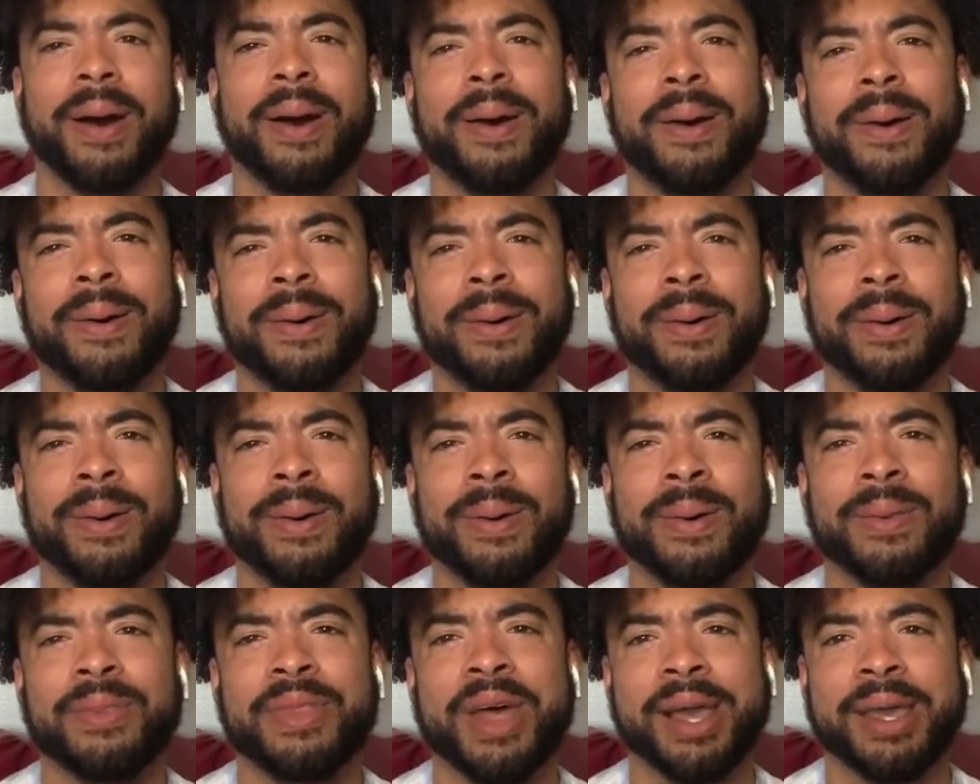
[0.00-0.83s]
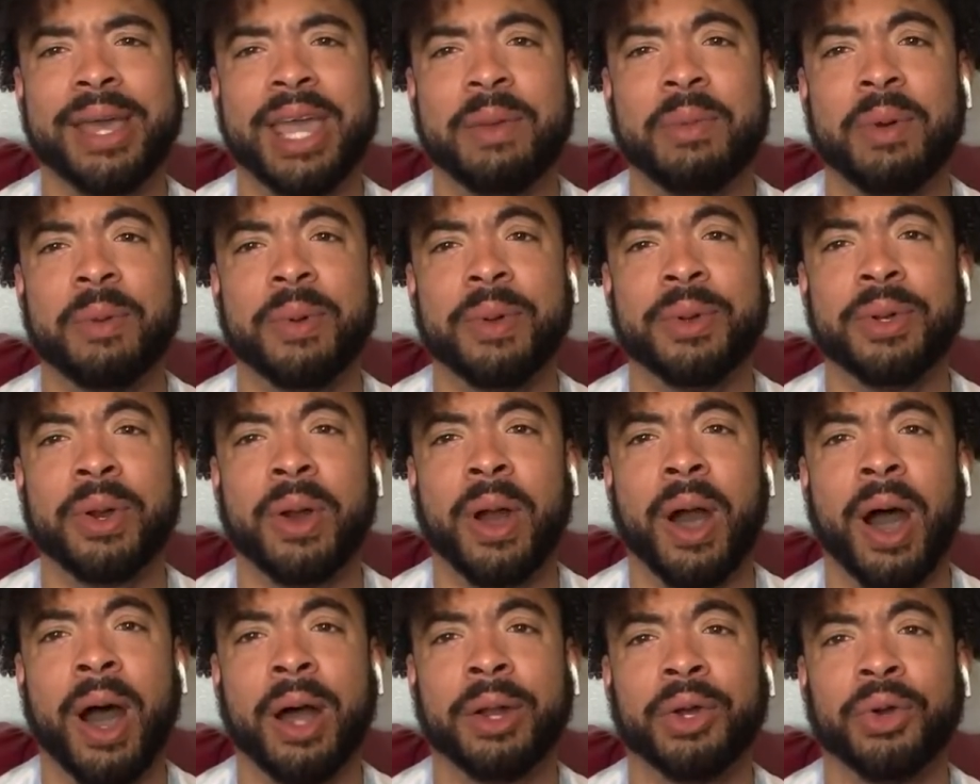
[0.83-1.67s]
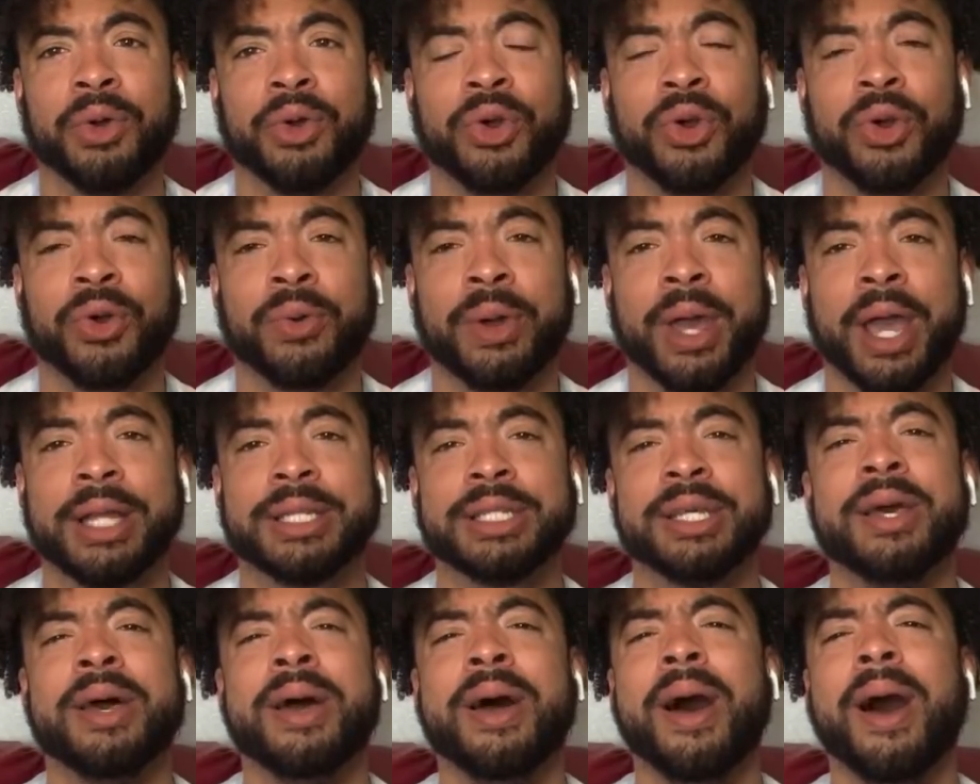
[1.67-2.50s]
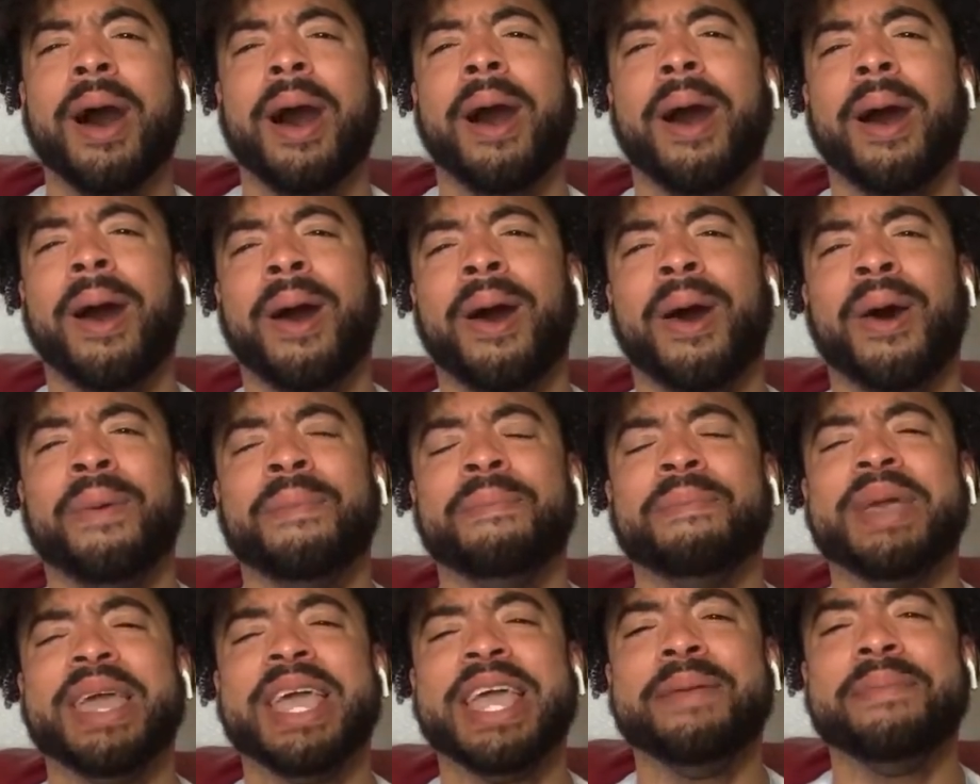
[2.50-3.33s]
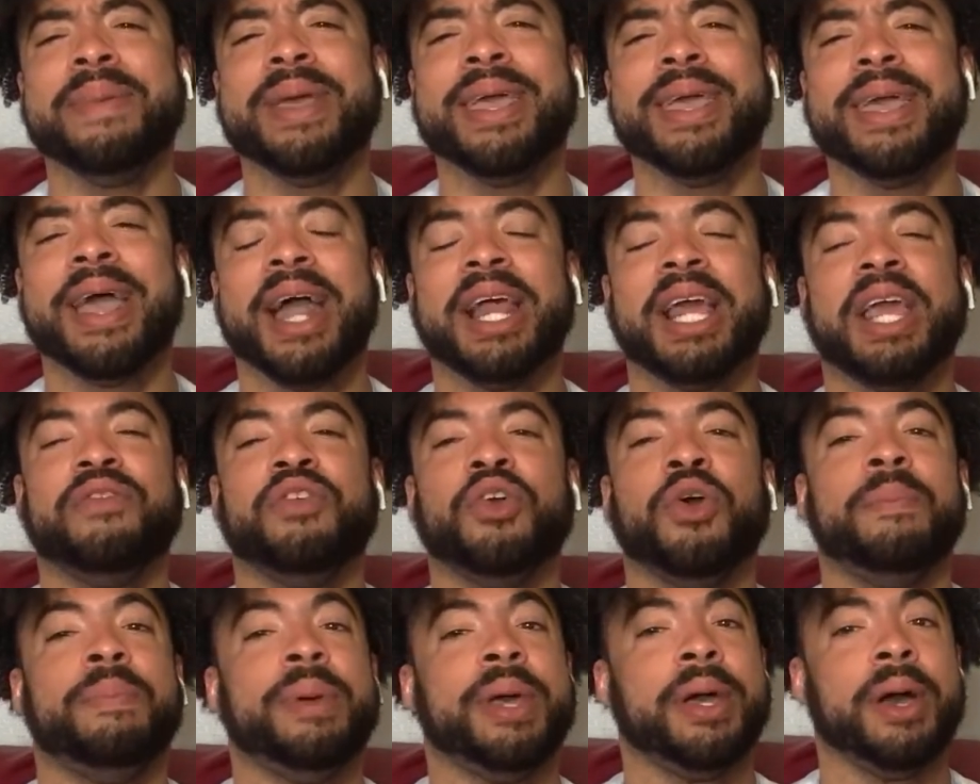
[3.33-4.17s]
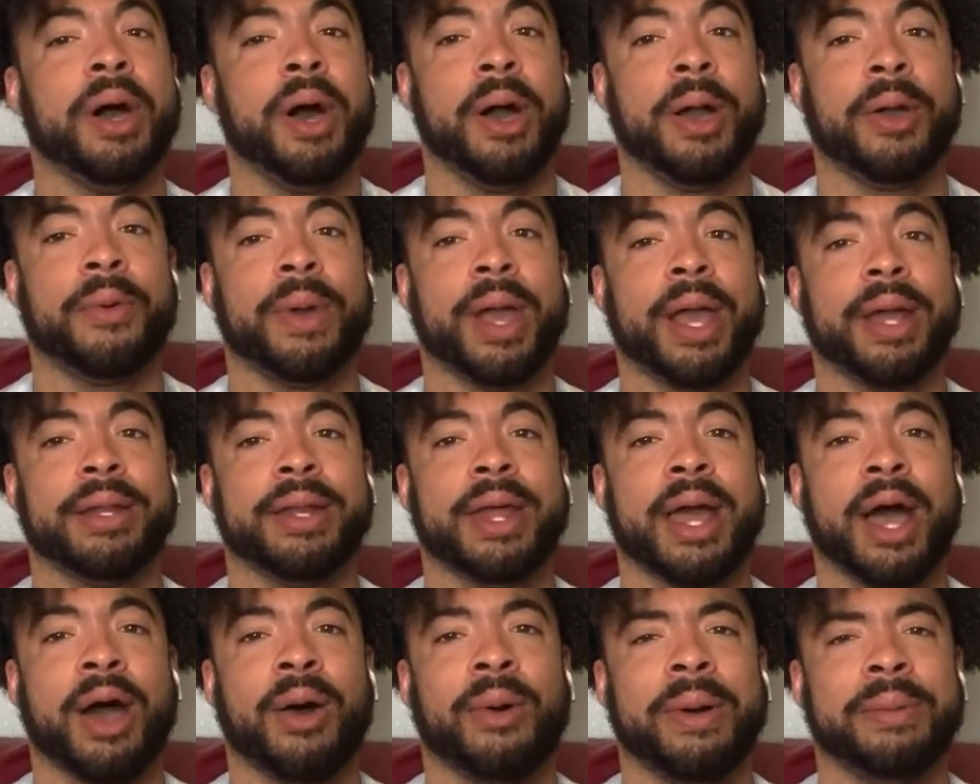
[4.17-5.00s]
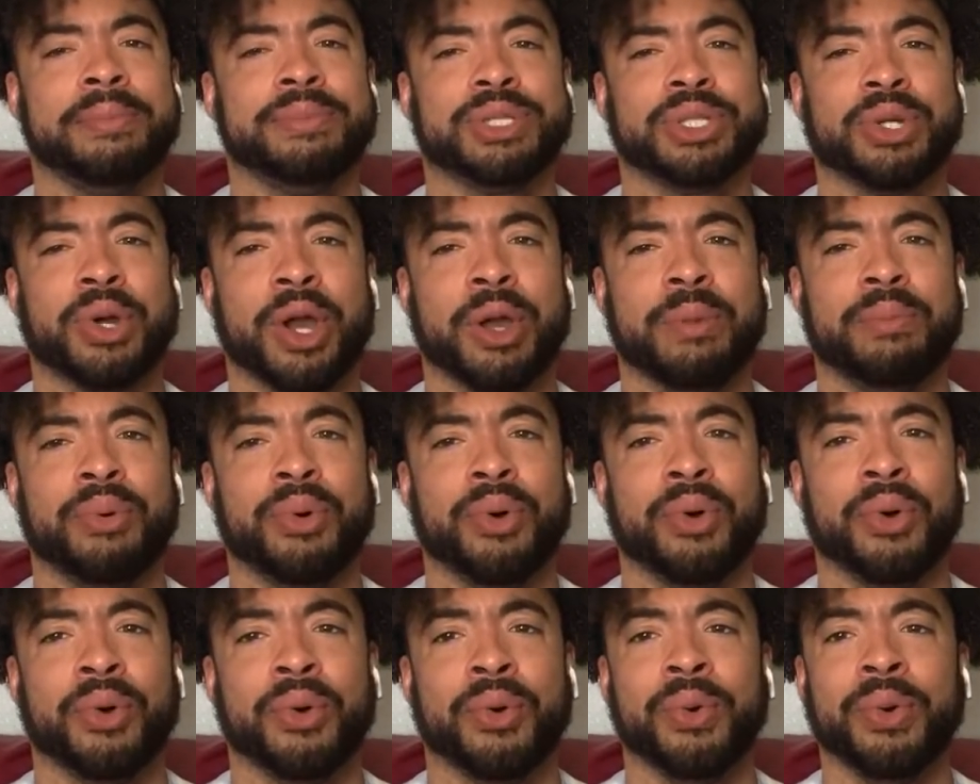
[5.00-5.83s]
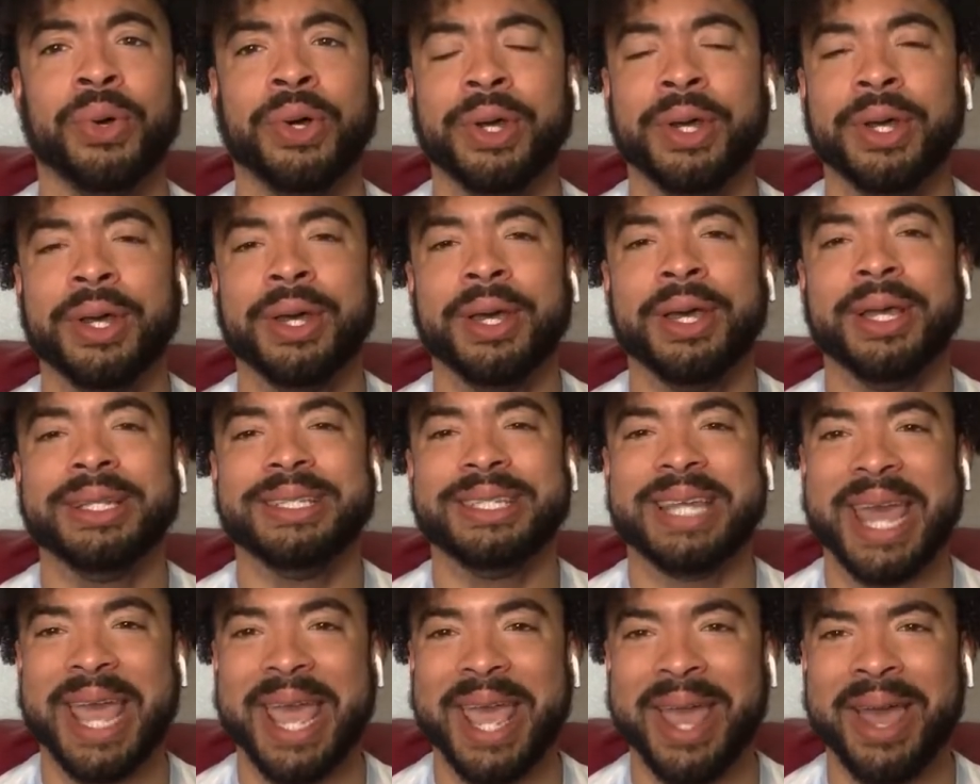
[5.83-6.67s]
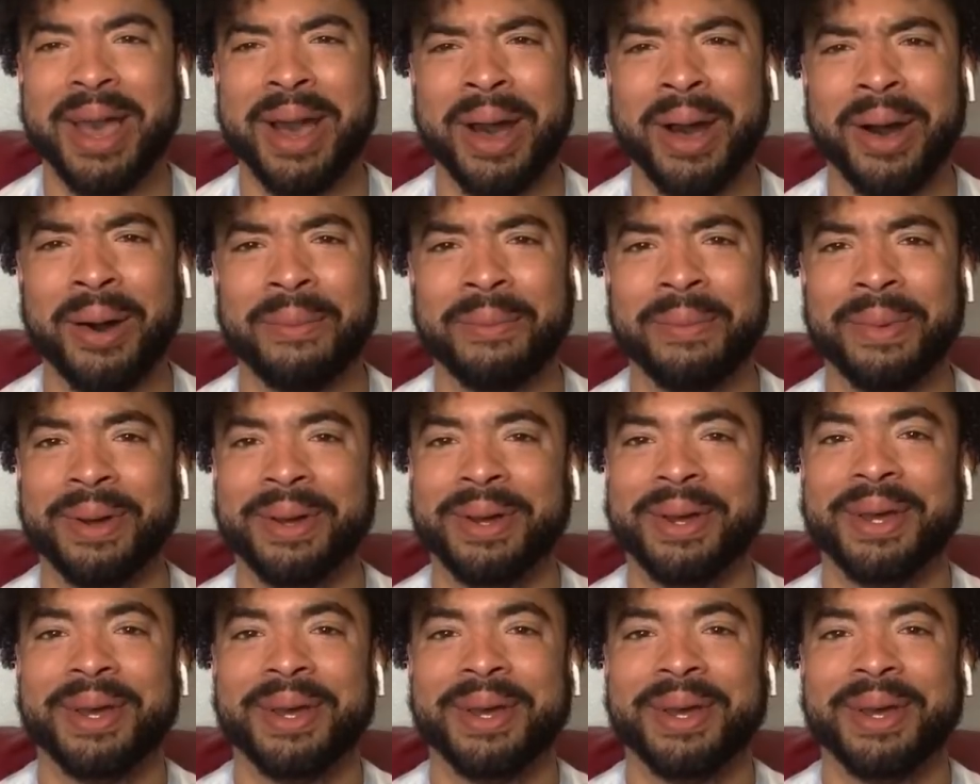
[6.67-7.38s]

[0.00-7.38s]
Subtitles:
Oh, that came up on your autocorrect. Oh, Mimi, I give you a big hug right now. I'm sorry, Pooh. Damn.